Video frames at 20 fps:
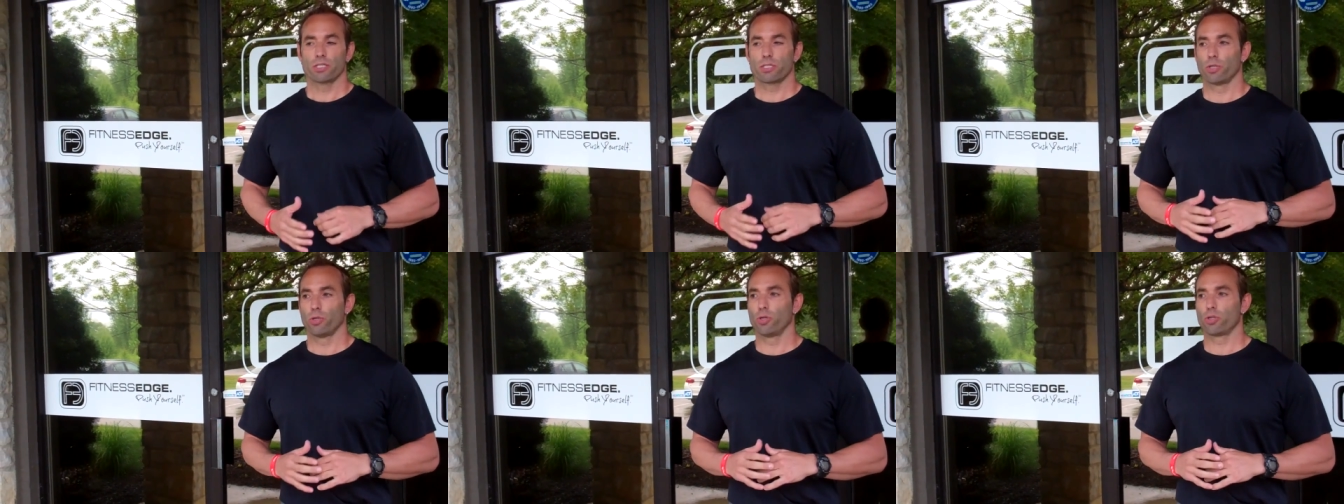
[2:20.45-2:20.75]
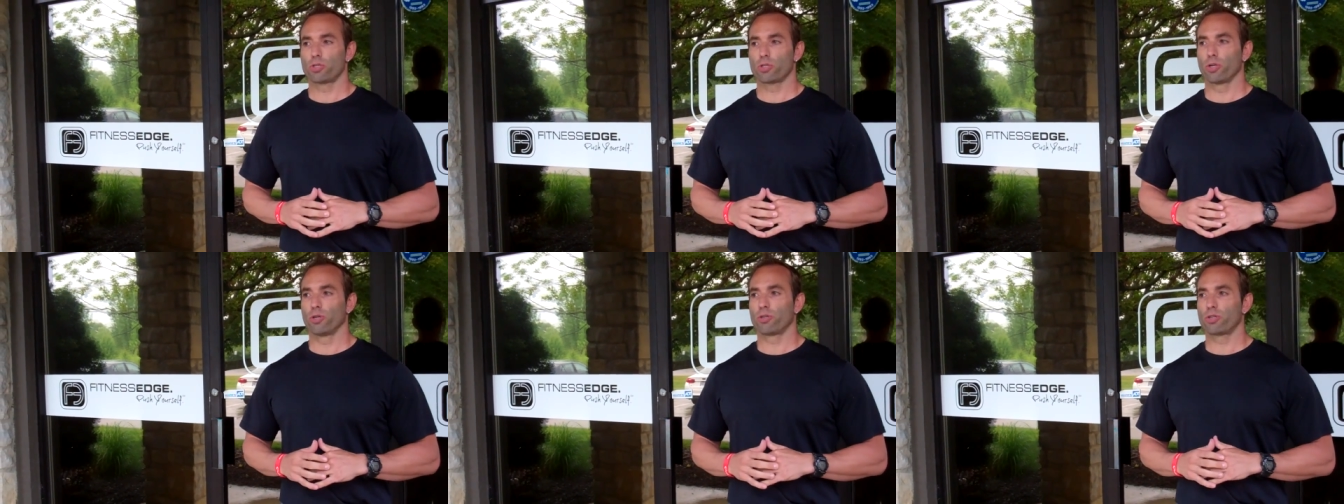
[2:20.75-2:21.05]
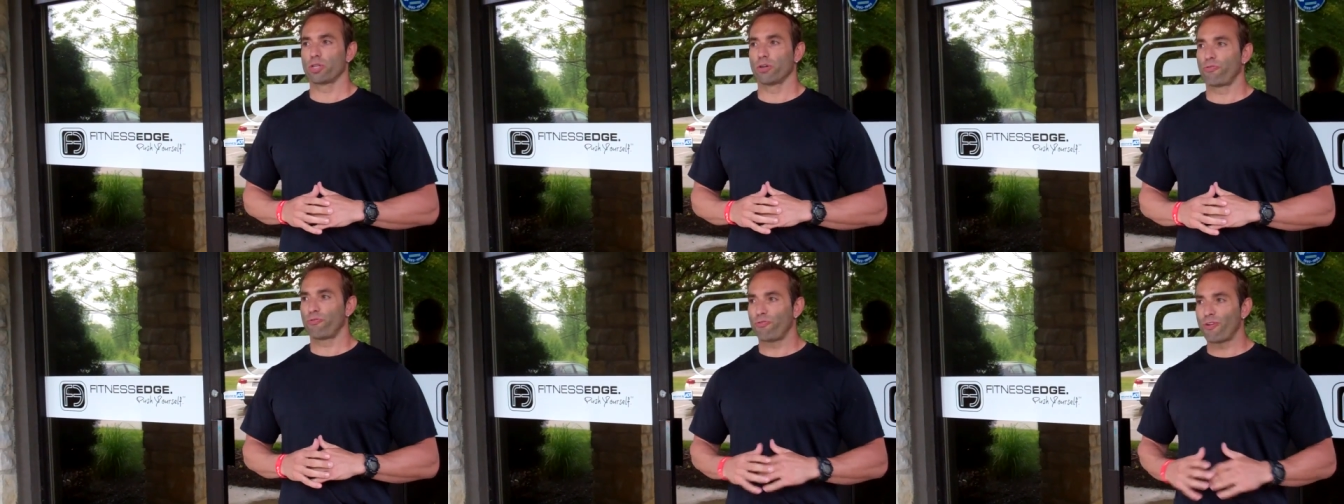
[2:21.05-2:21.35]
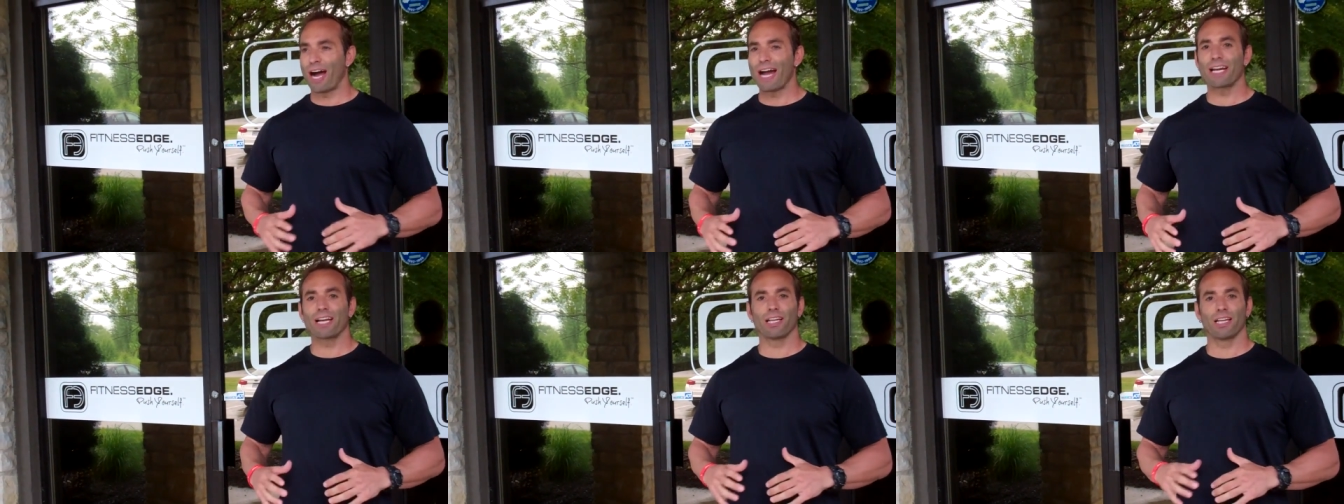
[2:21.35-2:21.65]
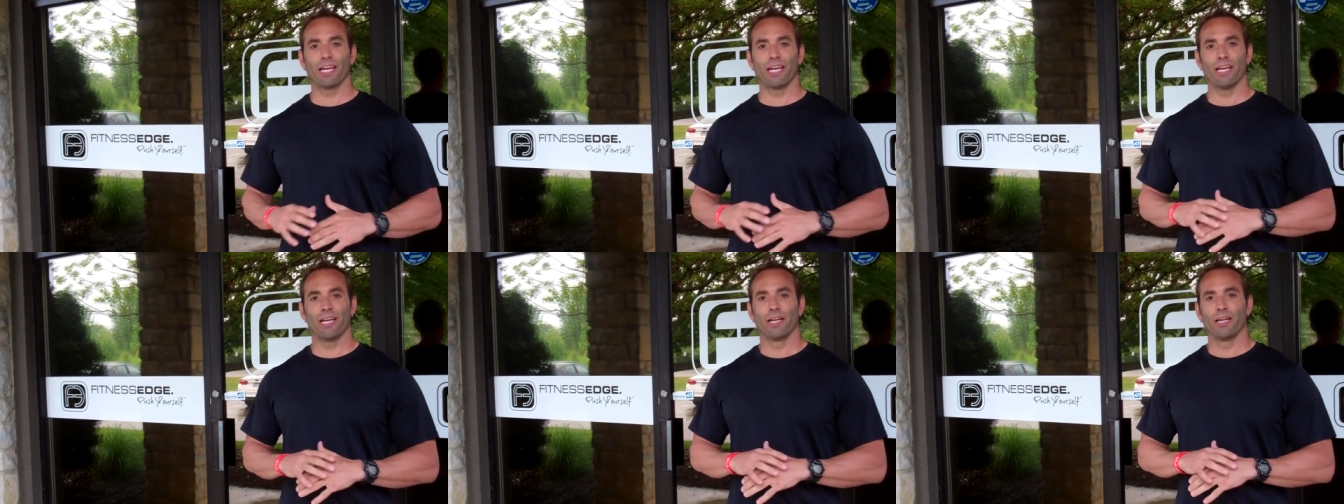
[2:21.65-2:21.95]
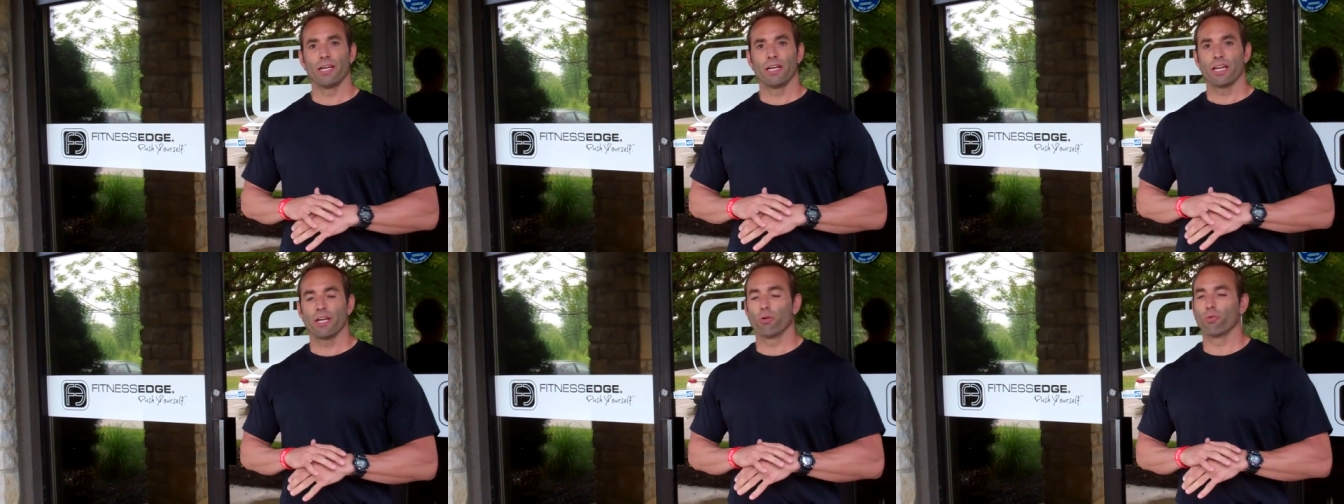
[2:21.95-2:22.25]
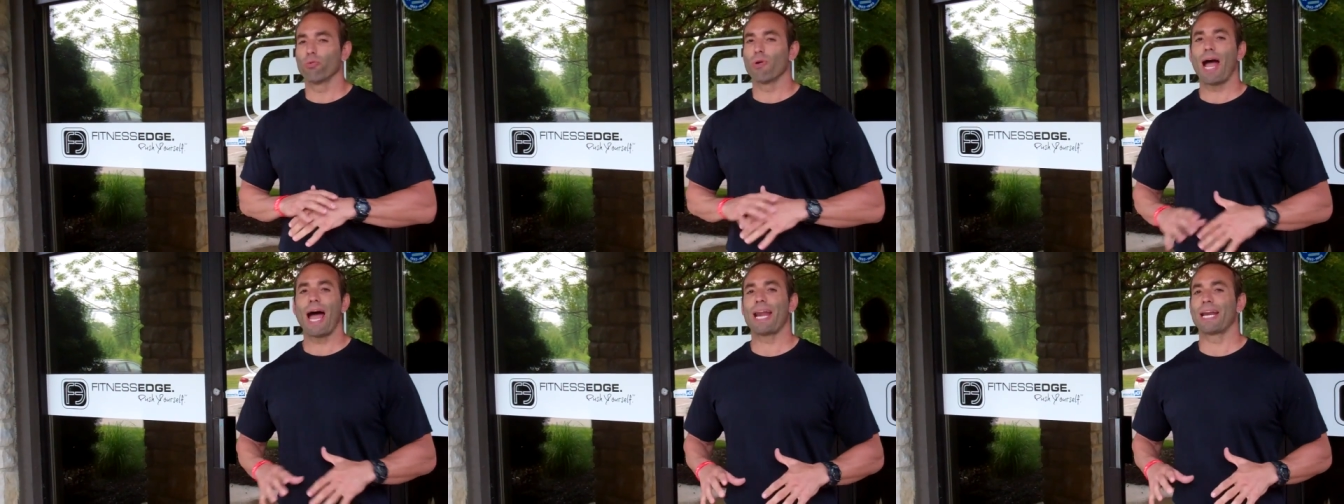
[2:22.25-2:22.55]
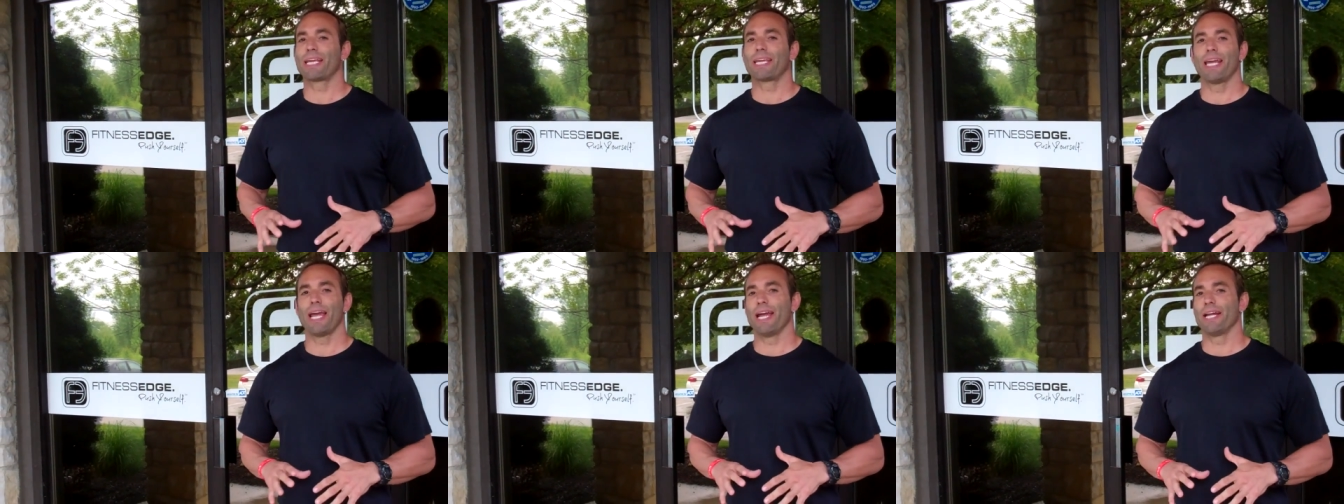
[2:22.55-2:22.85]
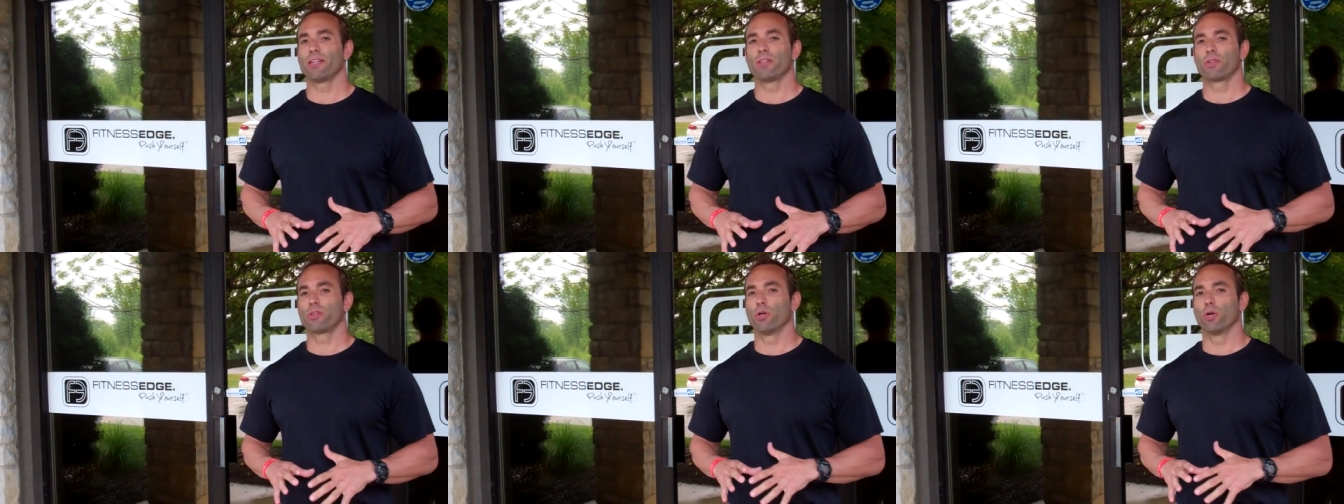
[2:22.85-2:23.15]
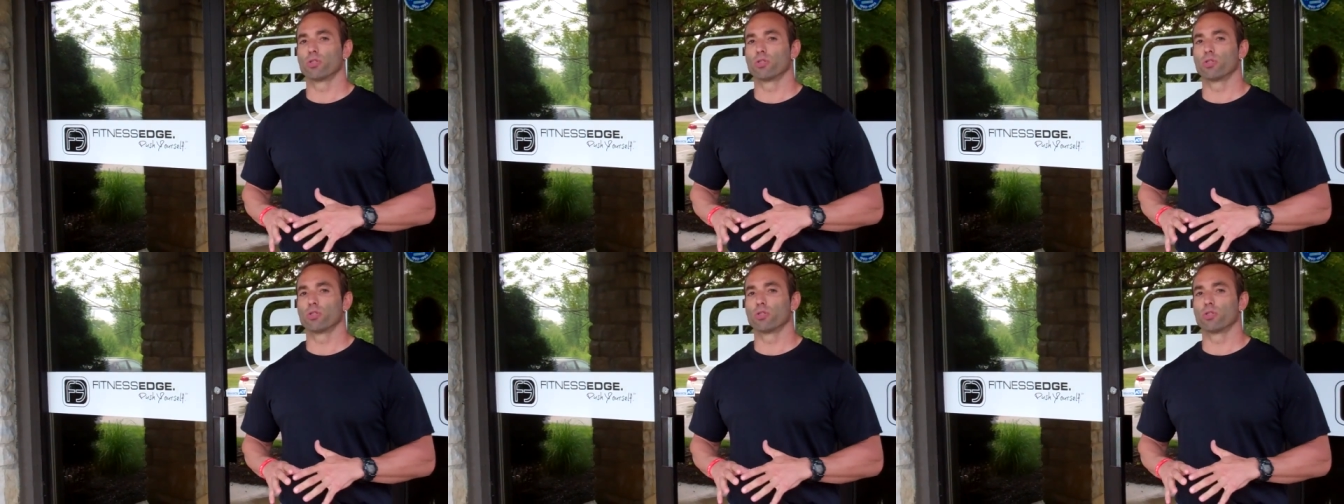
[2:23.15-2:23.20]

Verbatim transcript: To, to, to finally eradicate